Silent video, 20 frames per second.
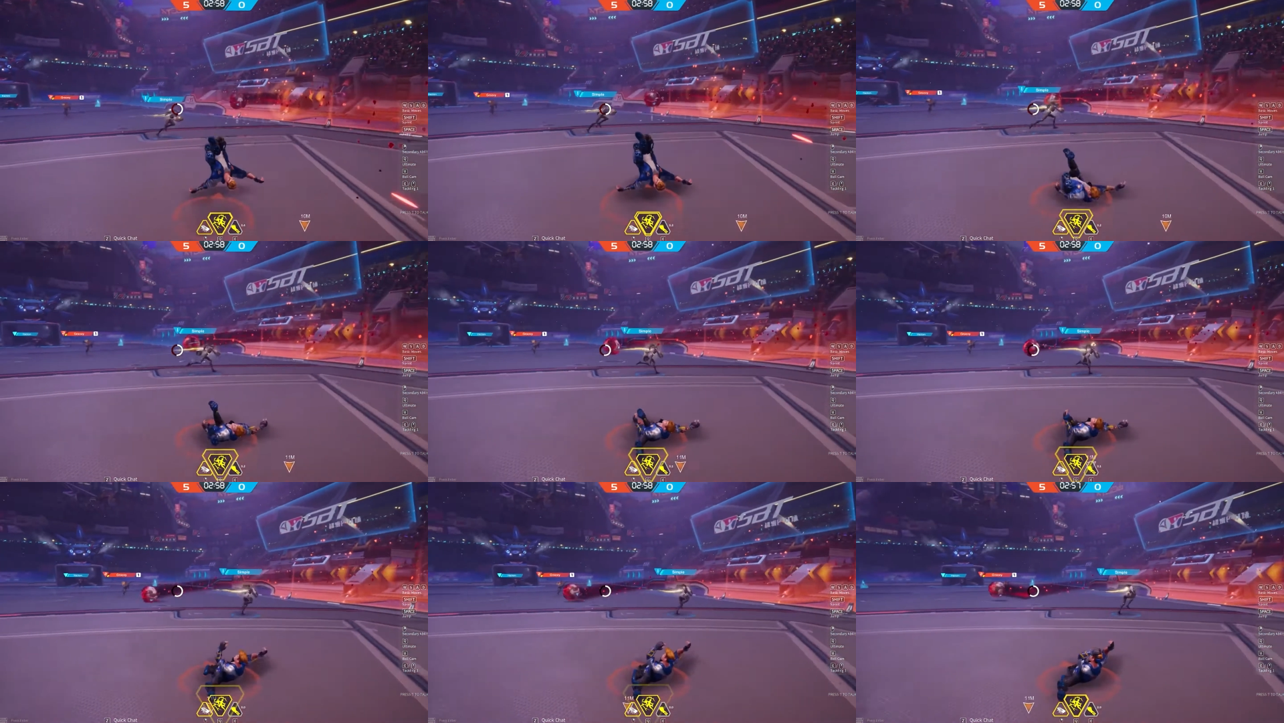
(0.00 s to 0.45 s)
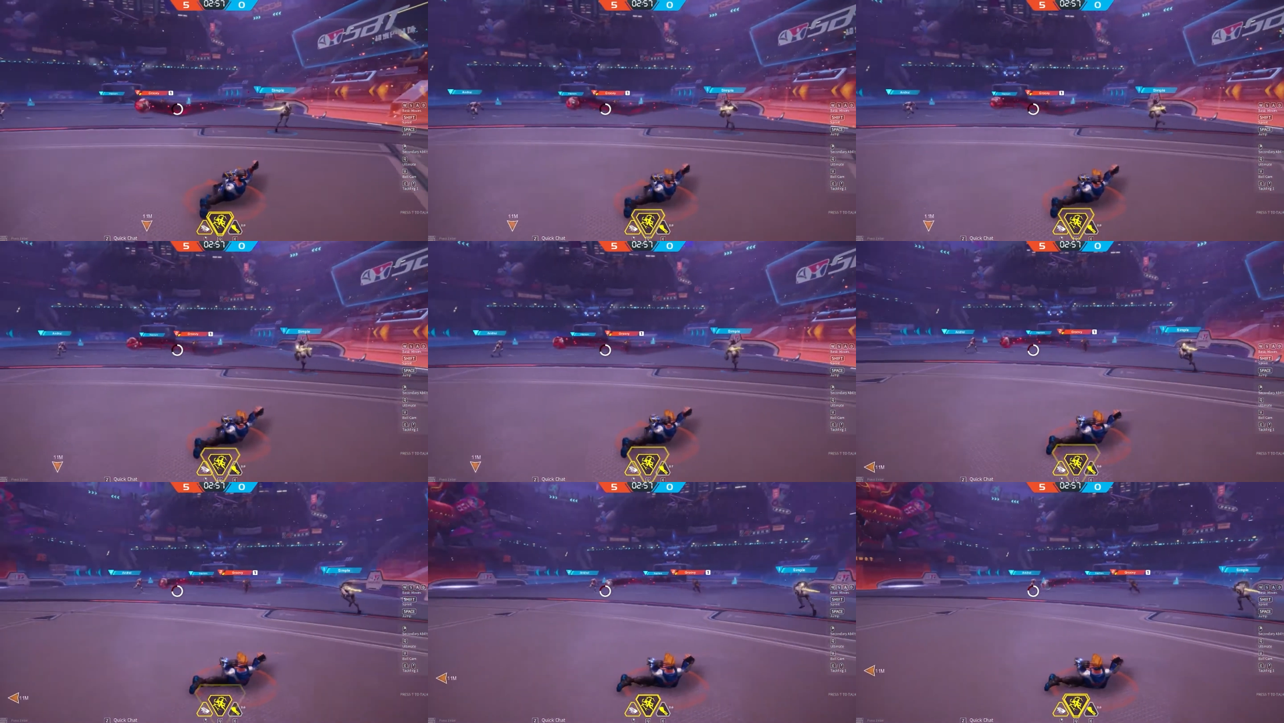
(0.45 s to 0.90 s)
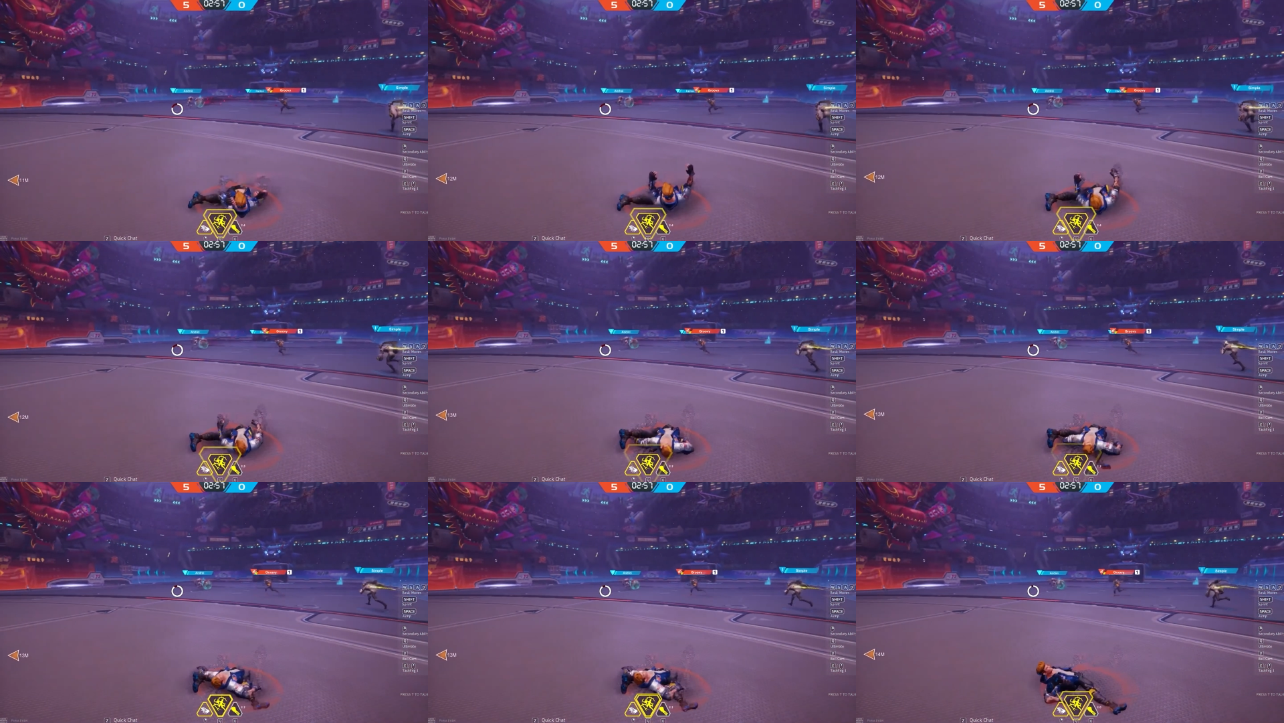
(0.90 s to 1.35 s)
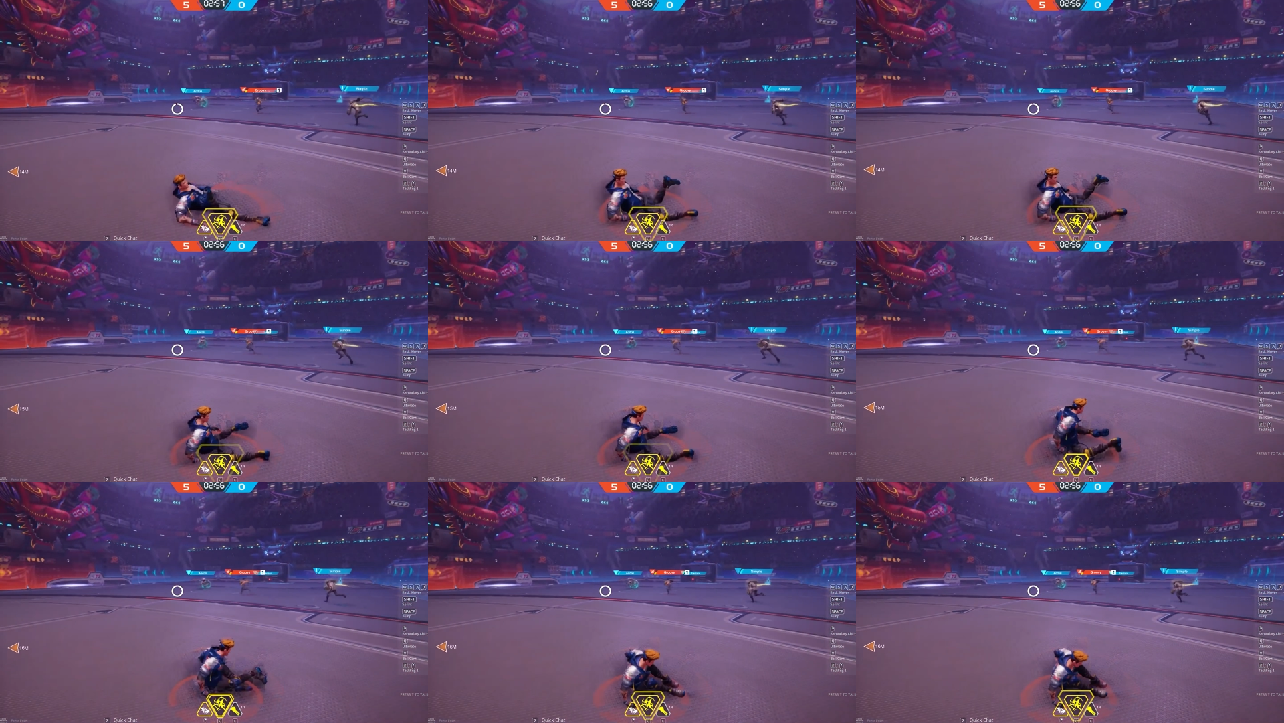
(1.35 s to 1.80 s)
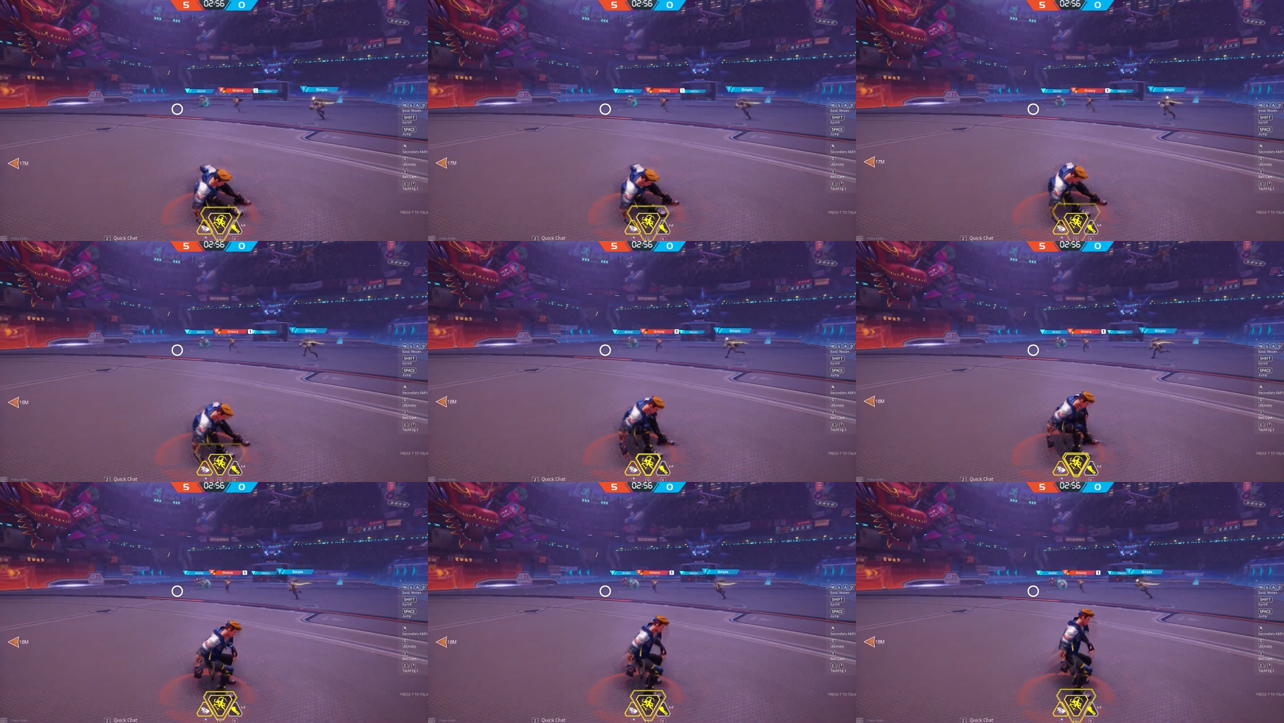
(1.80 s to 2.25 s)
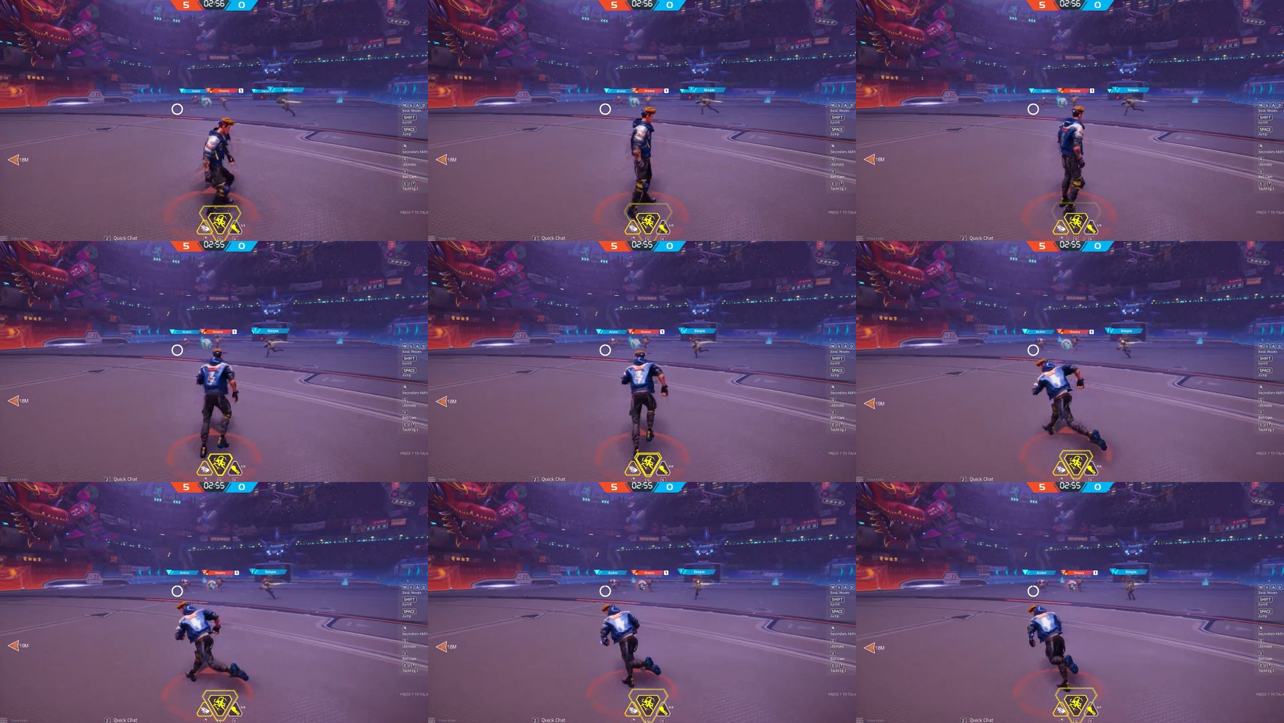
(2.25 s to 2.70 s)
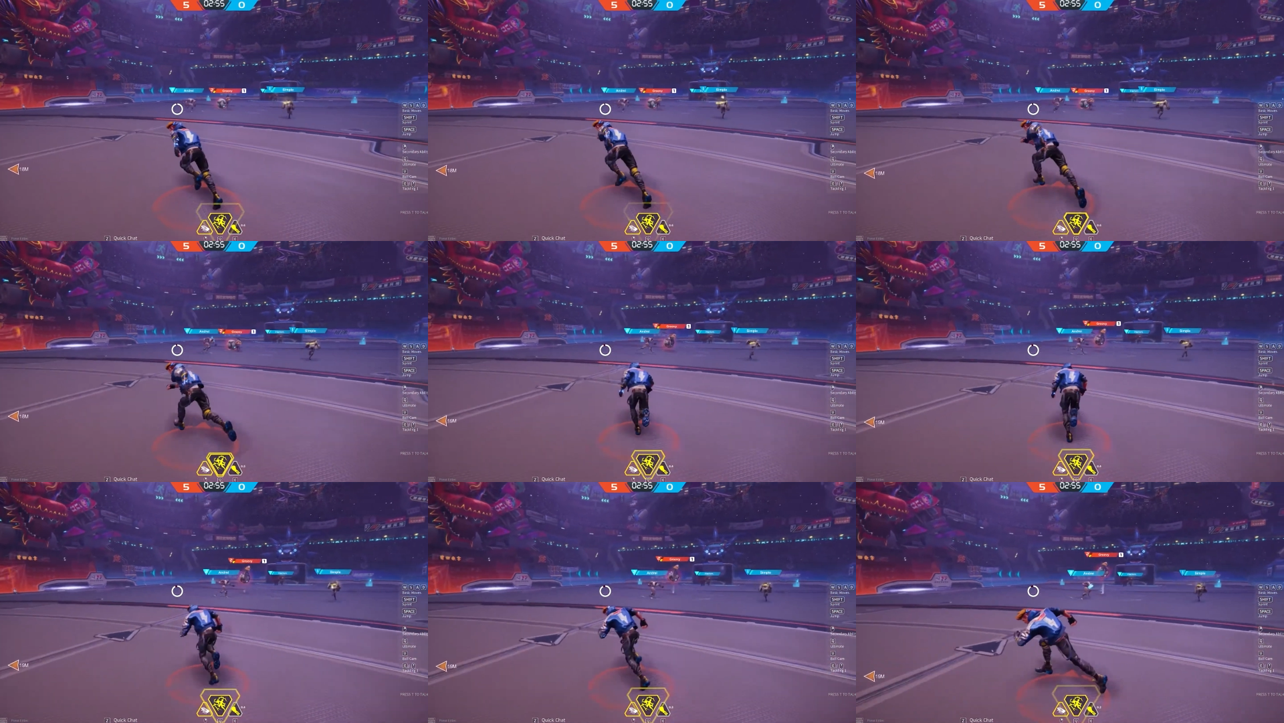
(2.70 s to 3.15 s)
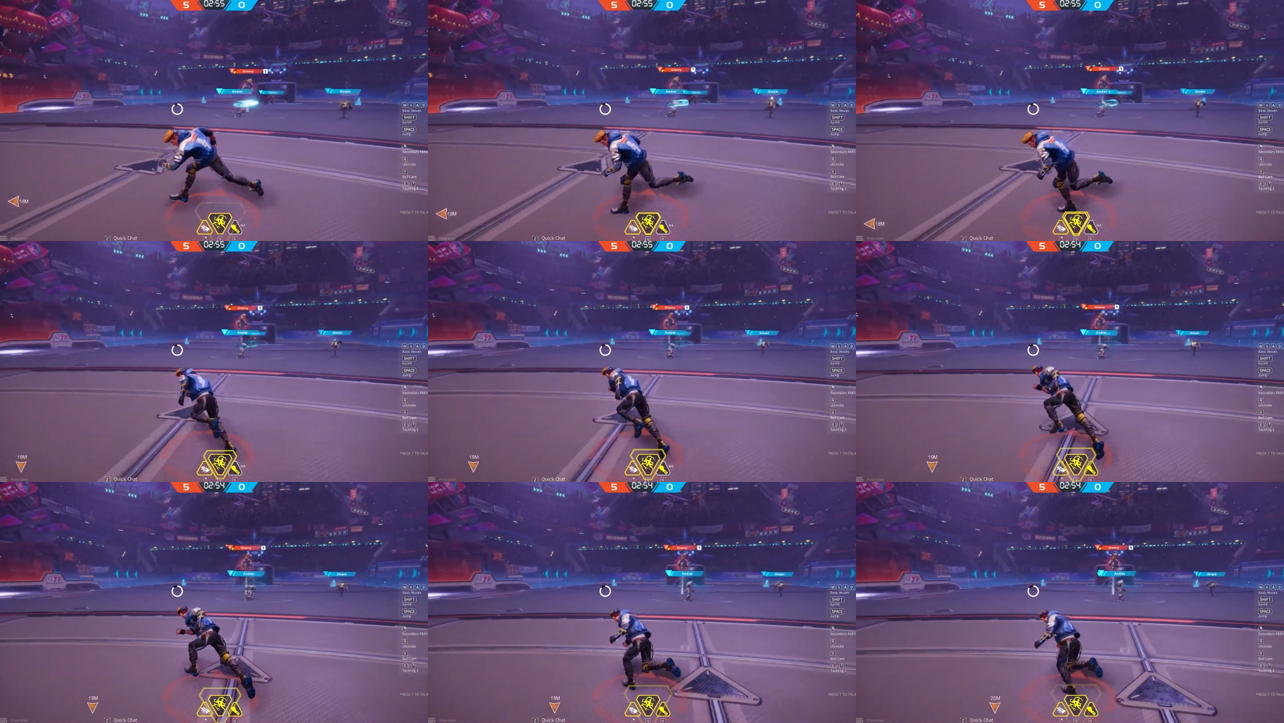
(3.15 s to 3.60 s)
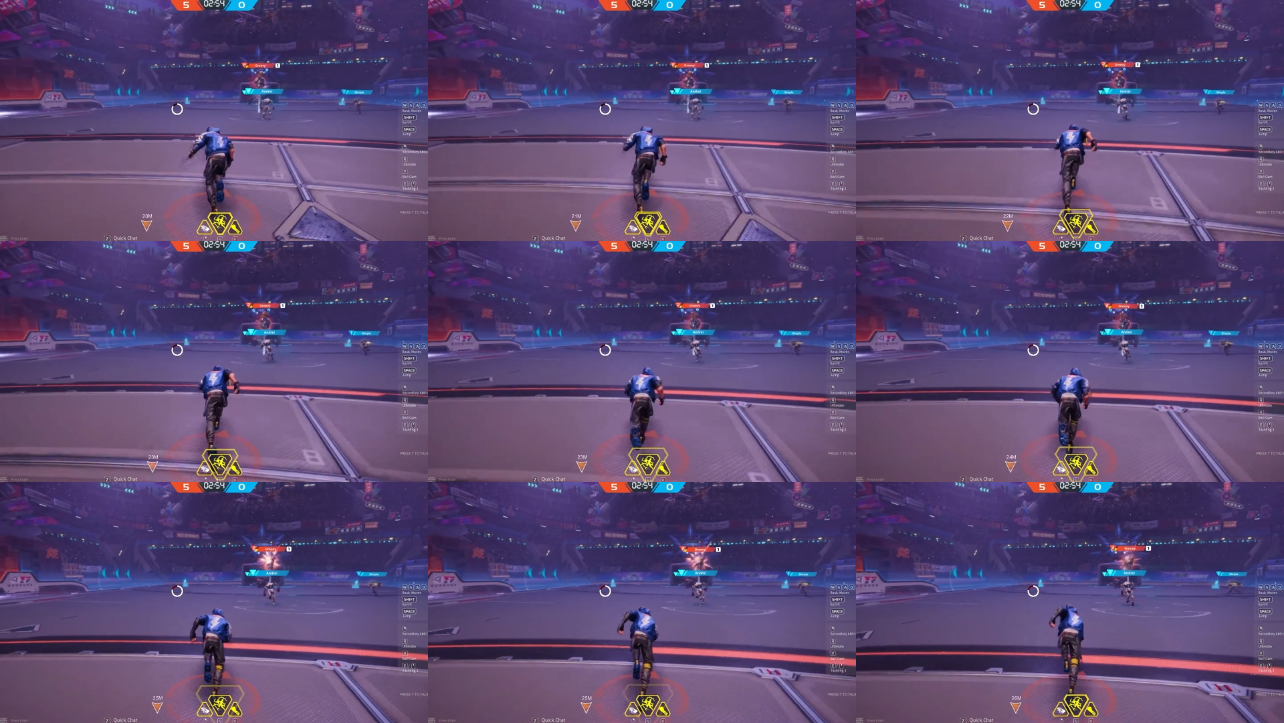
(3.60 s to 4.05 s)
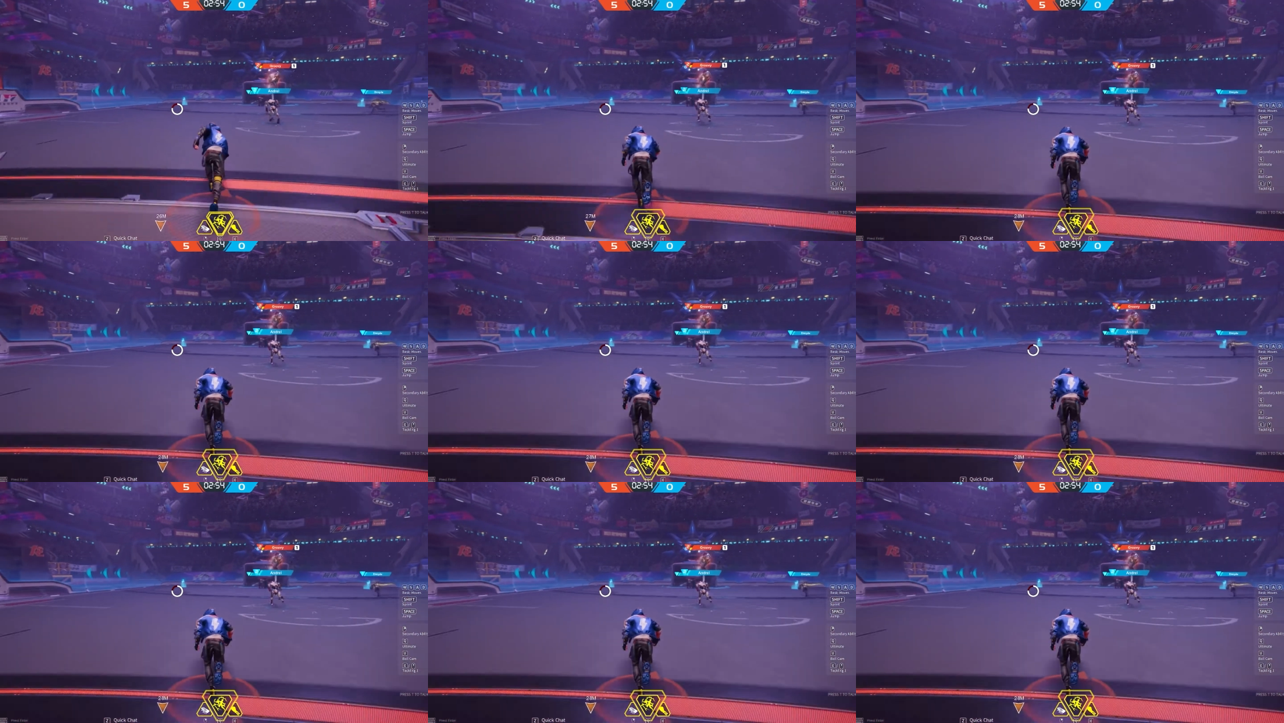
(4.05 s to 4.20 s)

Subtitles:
[unreadable: no face in view]